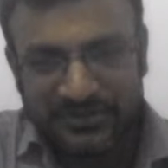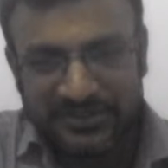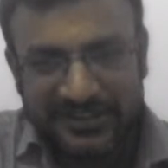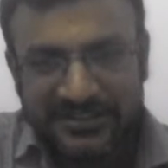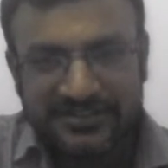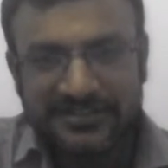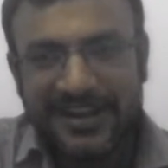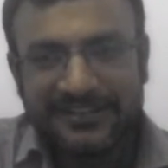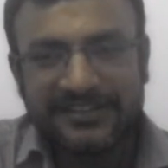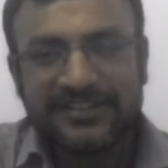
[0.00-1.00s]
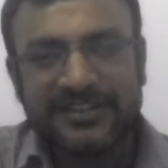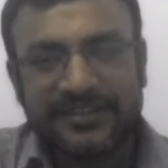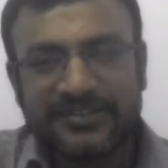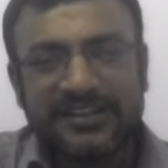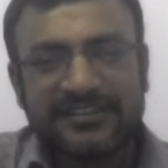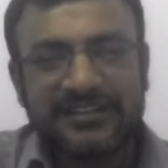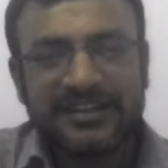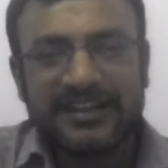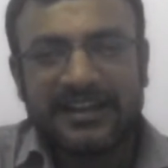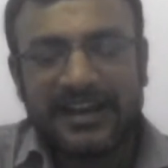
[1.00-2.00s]
just take this subject
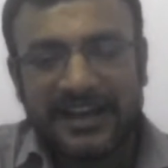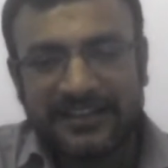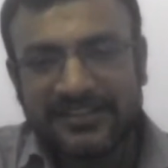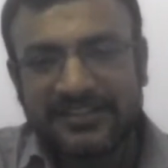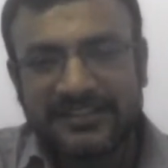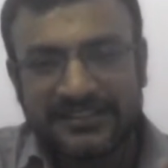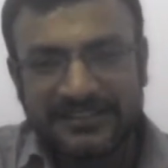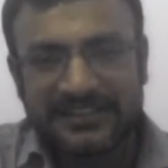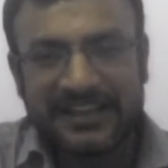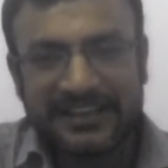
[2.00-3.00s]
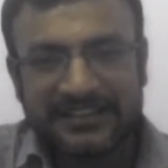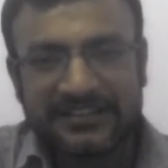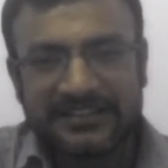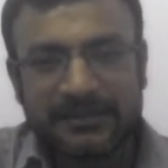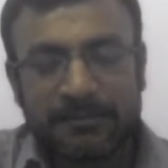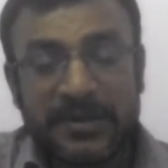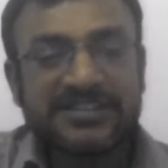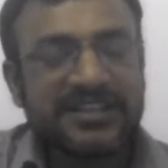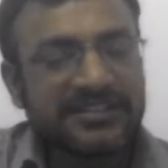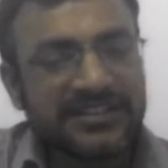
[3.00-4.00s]
as a the
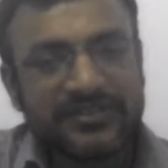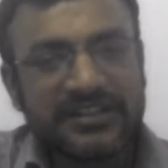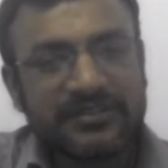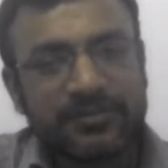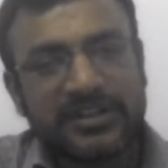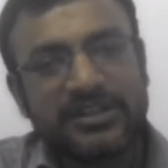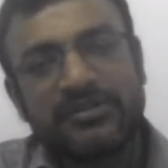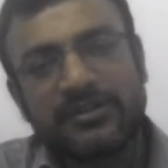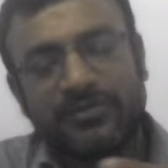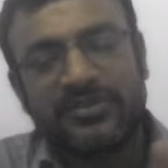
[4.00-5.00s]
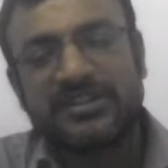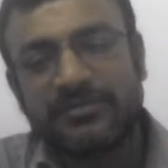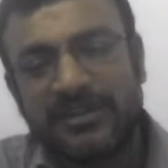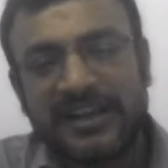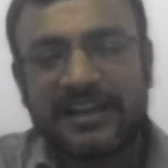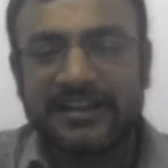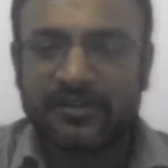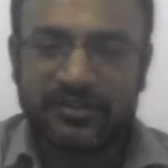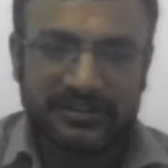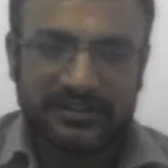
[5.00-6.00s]
basic subject for your future building and
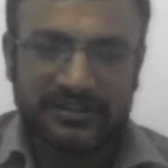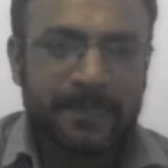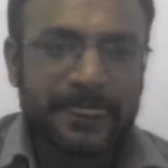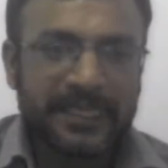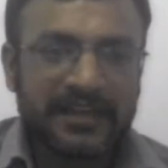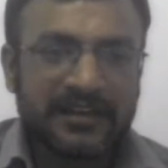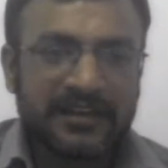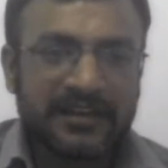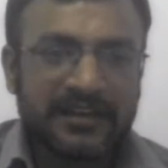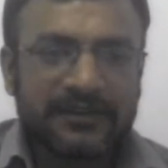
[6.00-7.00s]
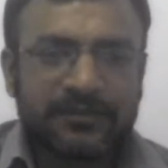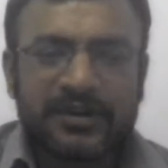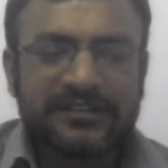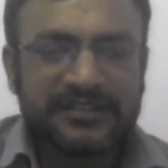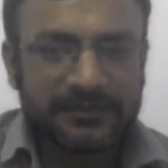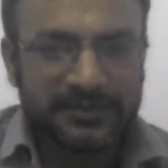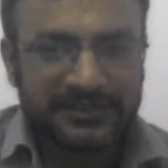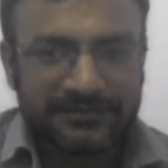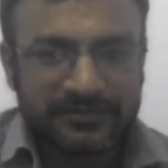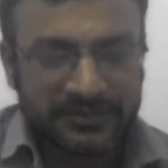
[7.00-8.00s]
all. For
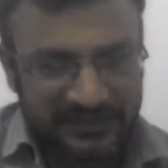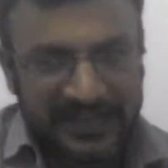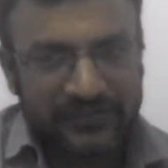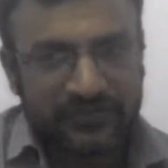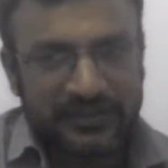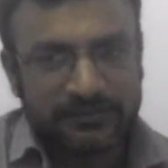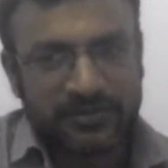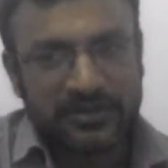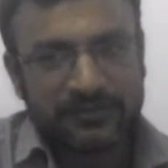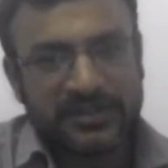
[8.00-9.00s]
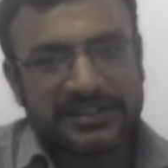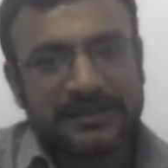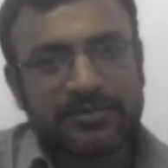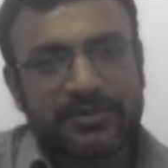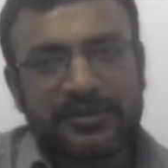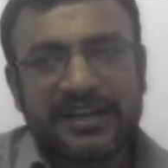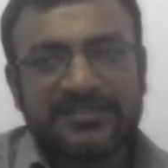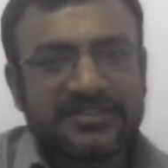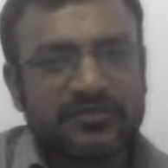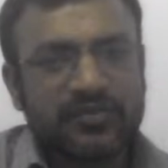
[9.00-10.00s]
example, that's for that purpose
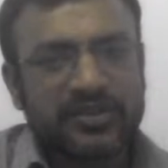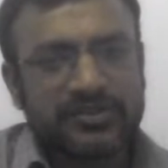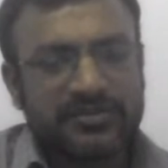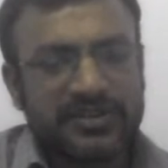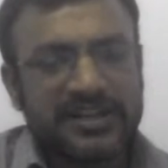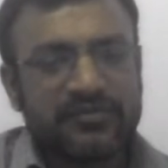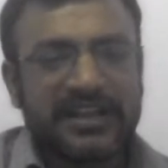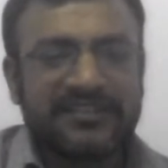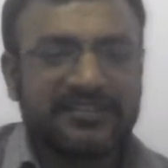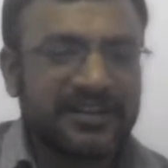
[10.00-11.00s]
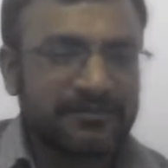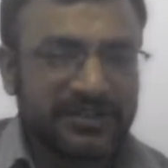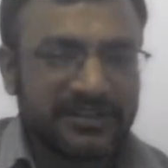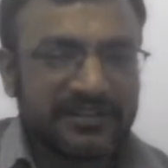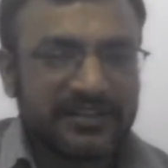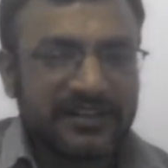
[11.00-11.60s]
I just want to take one example.